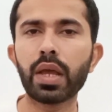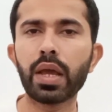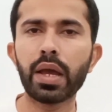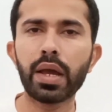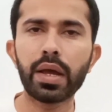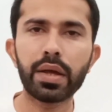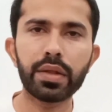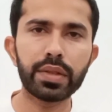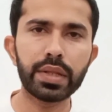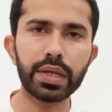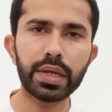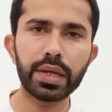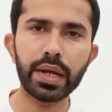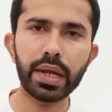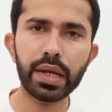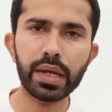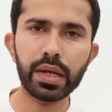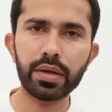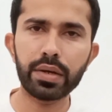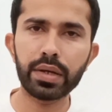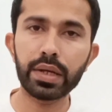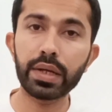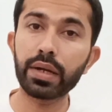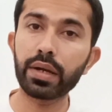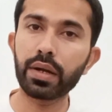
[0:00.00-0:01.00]
The Reagan
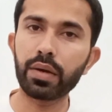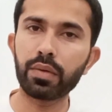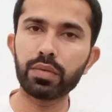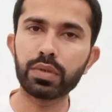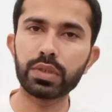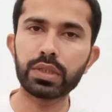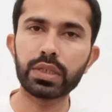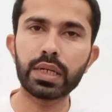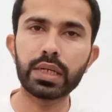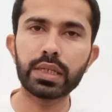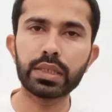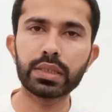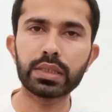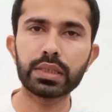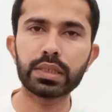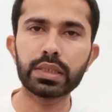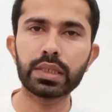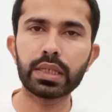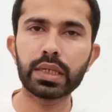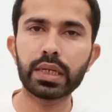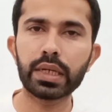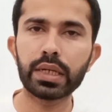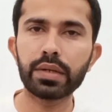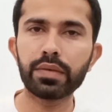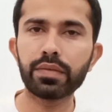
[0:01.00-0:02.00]
era witnessed a
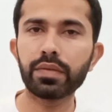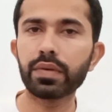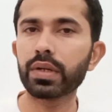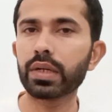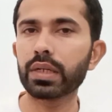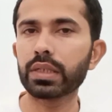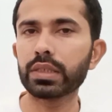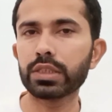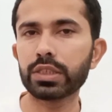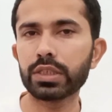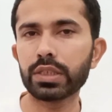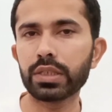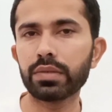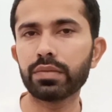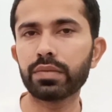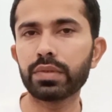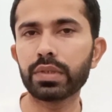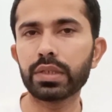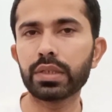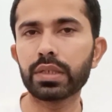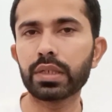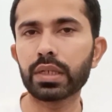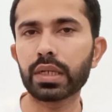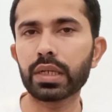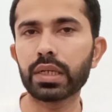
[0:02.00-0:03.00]
significant shift
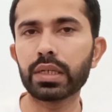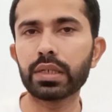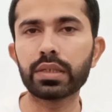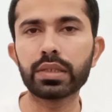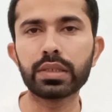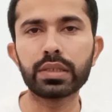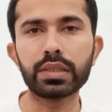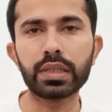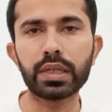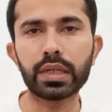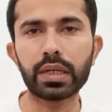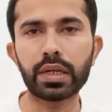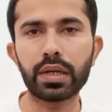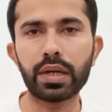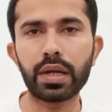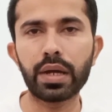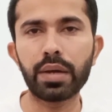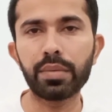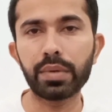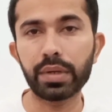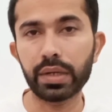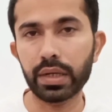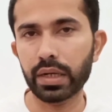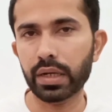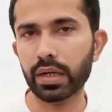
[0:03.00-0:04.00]
in the country's
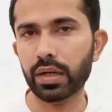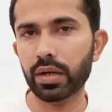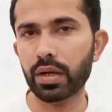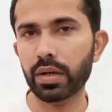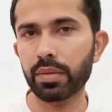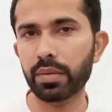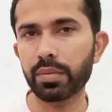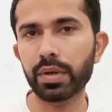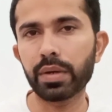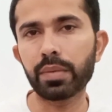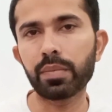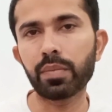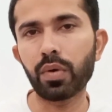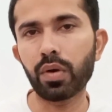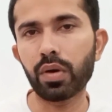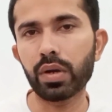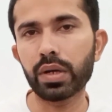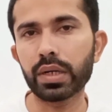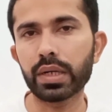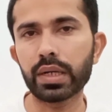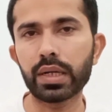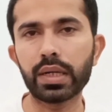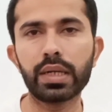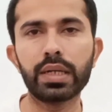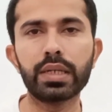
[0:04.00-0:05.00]
economic and political
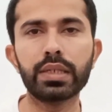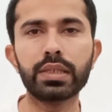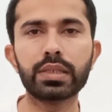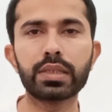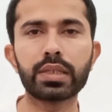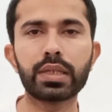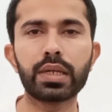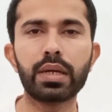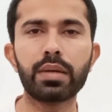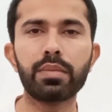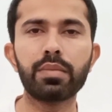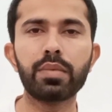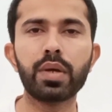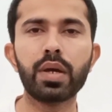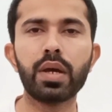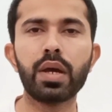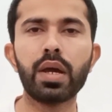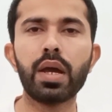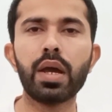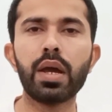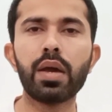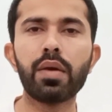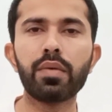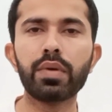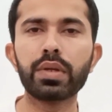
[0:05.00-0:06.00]
landscape,
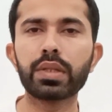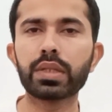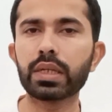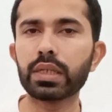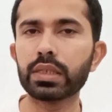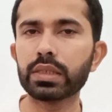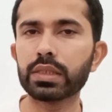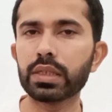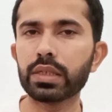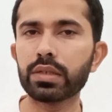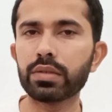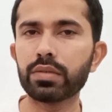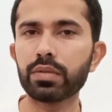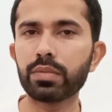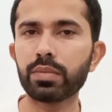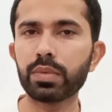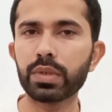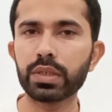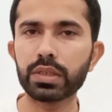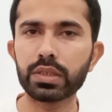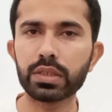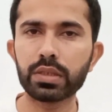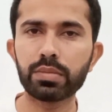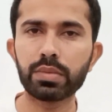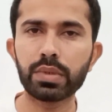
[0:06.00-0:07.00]
with conservative
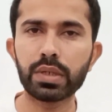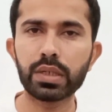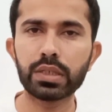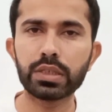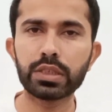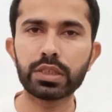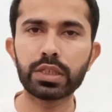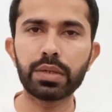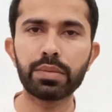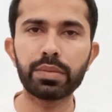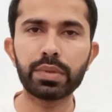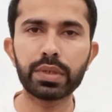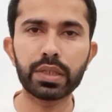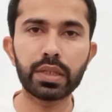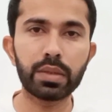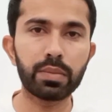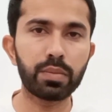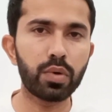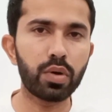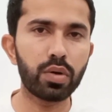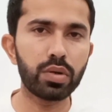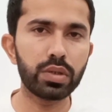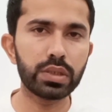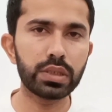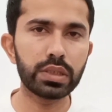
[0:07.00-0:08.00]
principles shaping
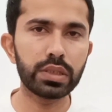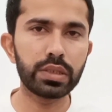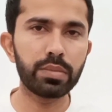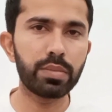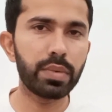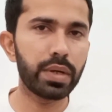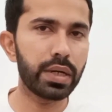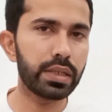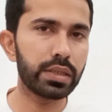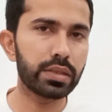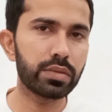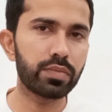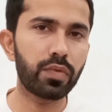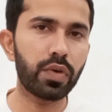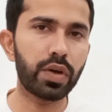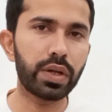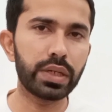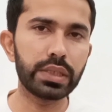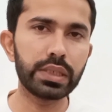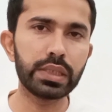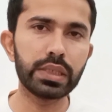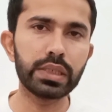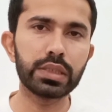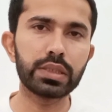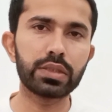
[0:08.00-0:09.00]
policy debates for
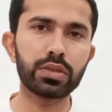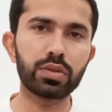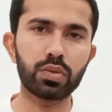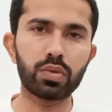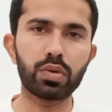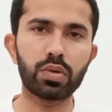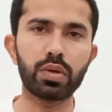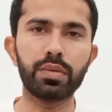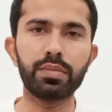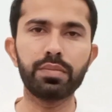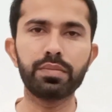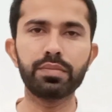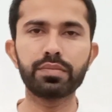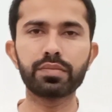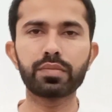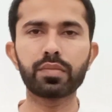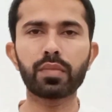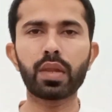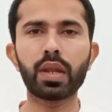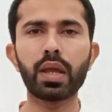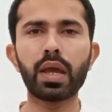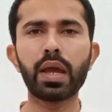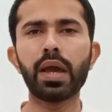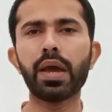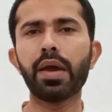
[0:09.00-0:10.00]
years to come.
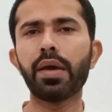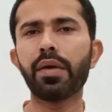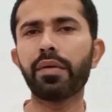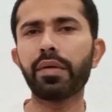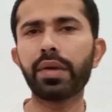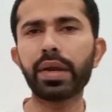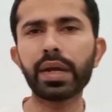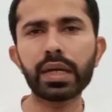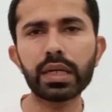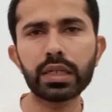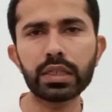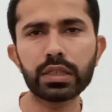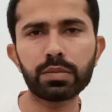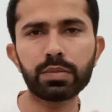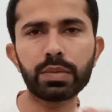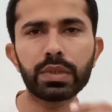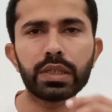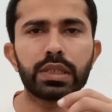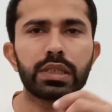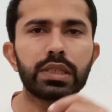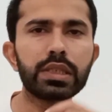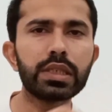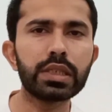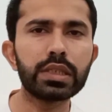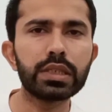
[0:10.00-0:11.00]
Reagan's
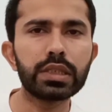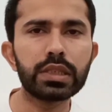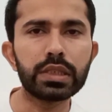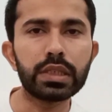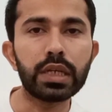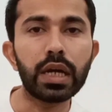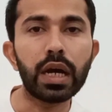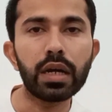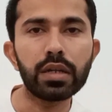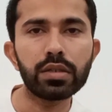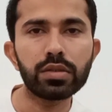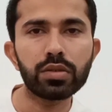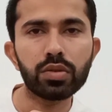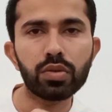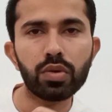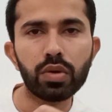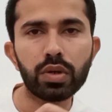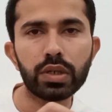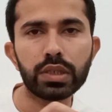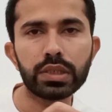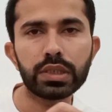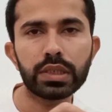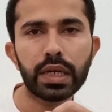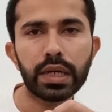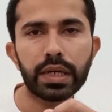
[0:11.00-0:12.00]
presidency also
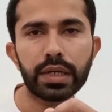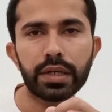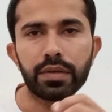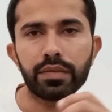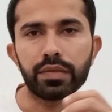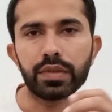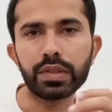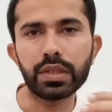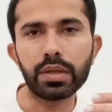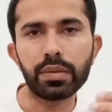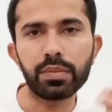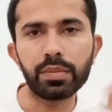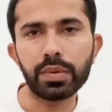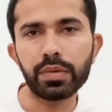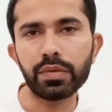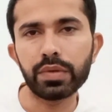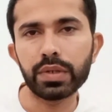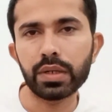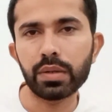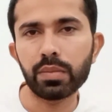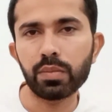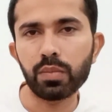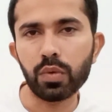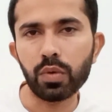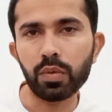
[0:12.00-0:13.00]
coincided with a
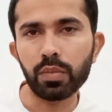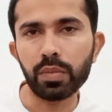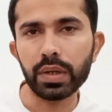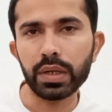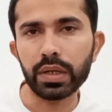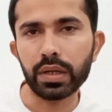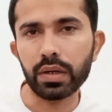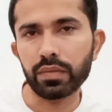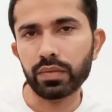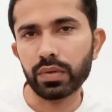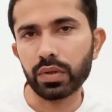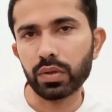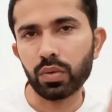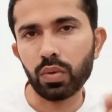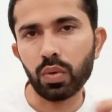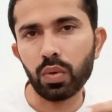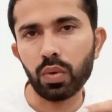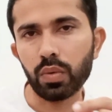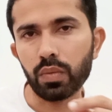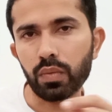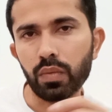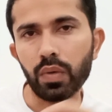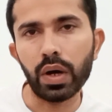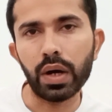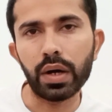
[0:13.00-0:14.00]
pivotal moment in the Cold
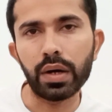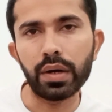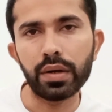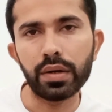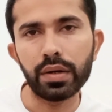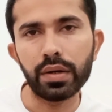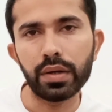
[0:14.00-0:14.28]
War.